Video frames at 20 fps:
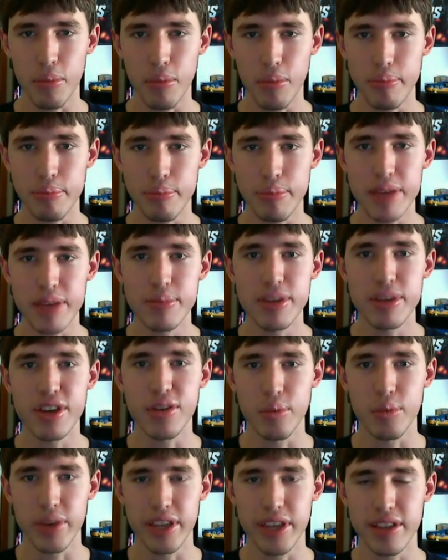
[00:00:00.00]
maybe a
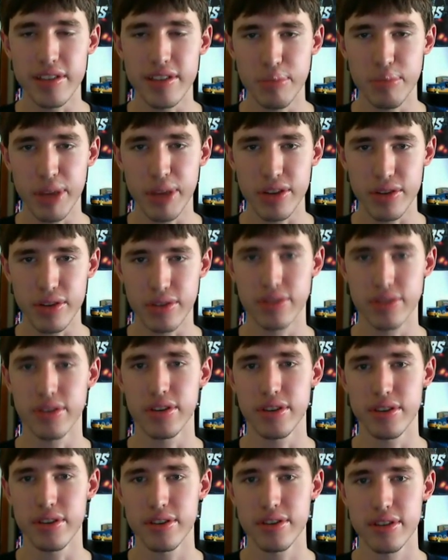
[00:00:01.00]
win, depending on
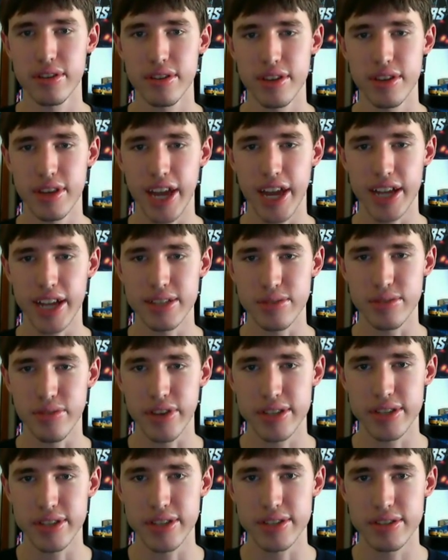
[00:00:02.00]
the acting race?